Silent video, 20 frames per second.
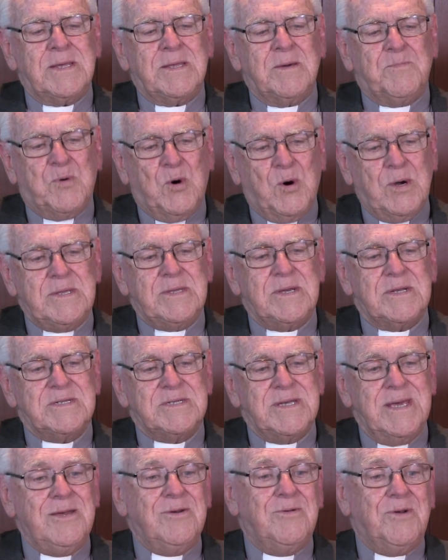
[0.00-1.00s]
The point
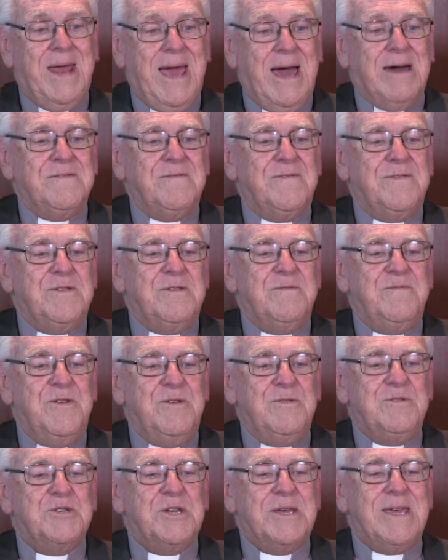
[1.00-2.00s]
that's singled out for the
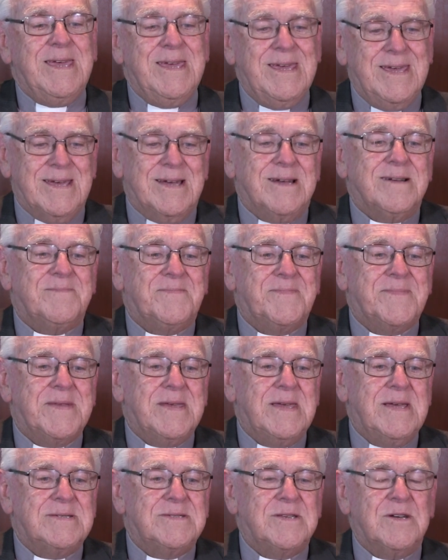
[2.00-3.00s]
future here
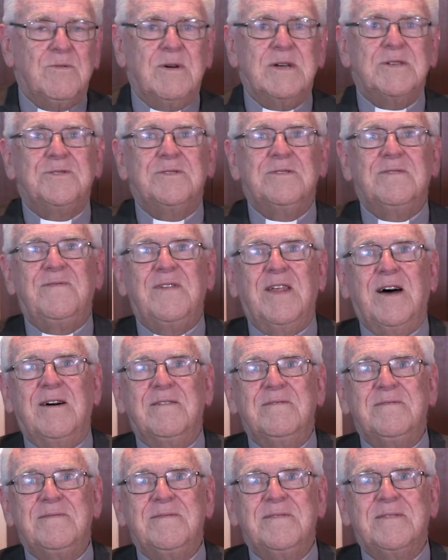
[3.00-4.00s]
is the question of
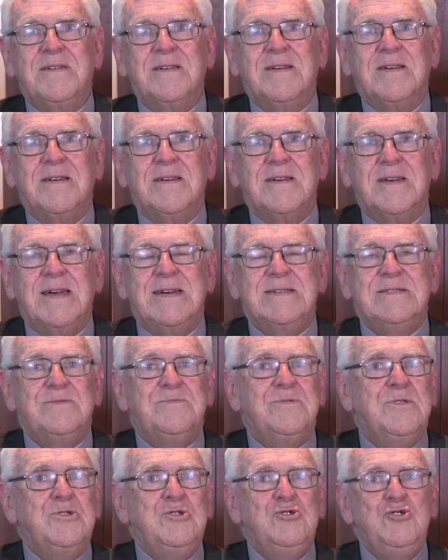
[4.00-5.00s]
love
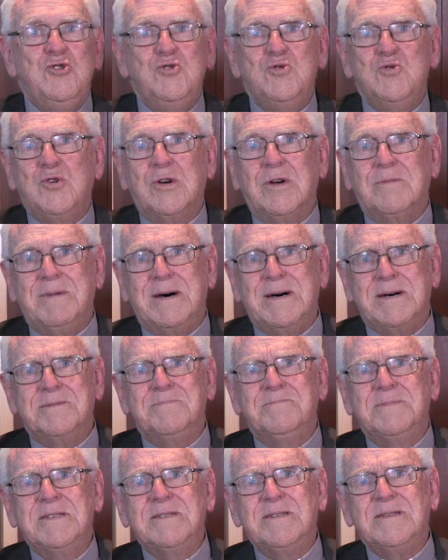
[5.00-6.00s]
and the new
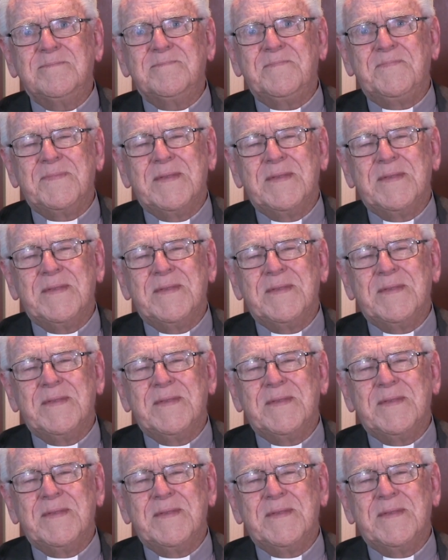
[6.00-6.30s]
commandment.